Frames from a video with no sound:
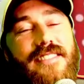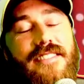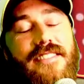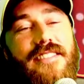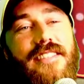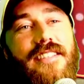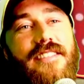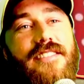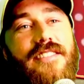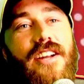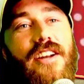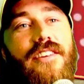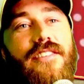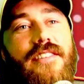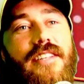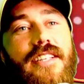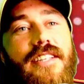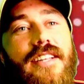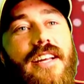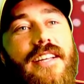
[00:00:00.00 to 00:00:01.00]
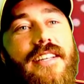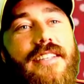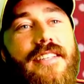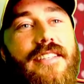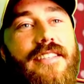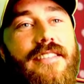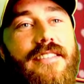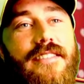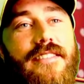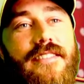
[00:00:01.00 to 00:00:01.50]
Just don't think they
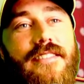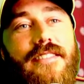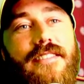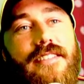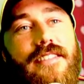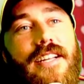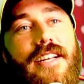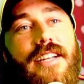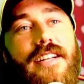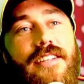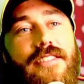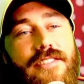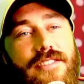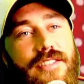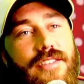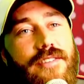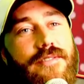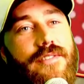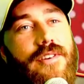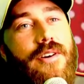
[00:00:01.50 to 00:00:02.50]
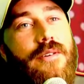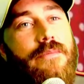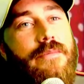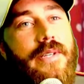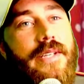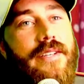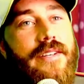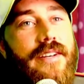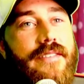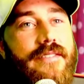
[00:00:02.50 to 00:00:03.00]
can. They don't serve cold
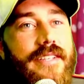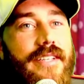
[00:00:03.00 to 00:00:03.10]
beer over there.